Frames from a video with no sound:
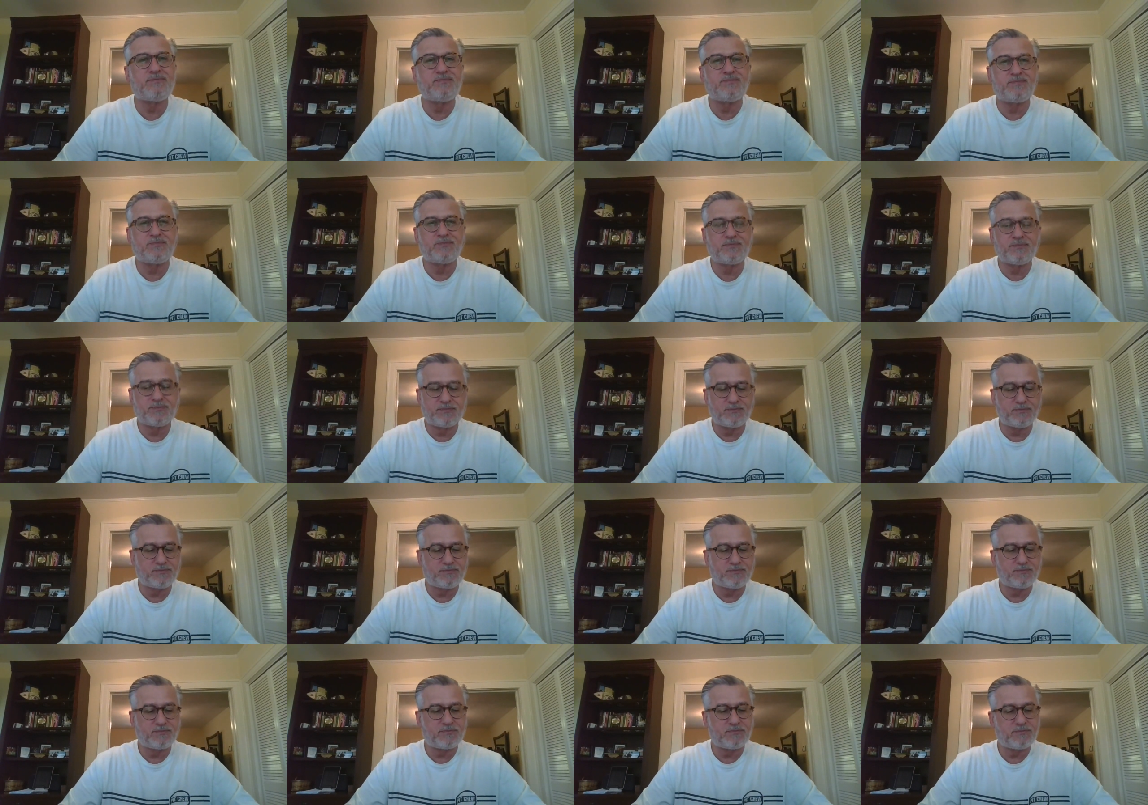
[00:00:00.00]

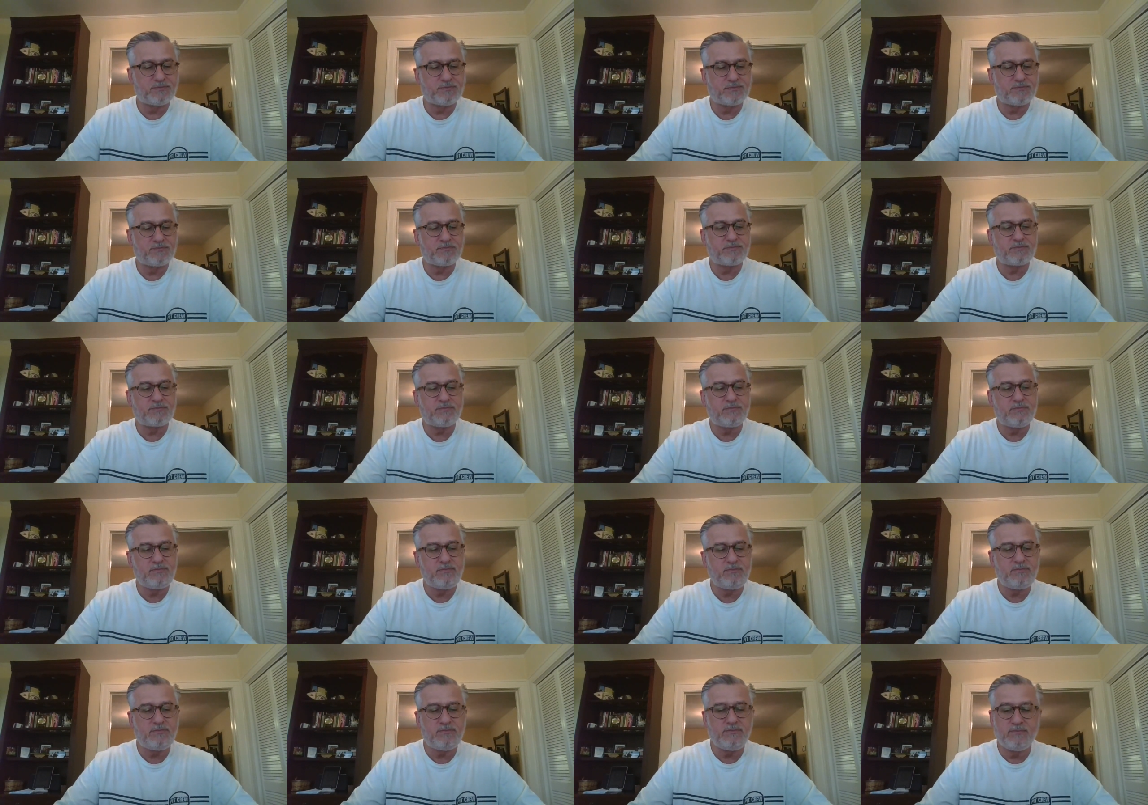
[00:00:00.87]
Nothing is said.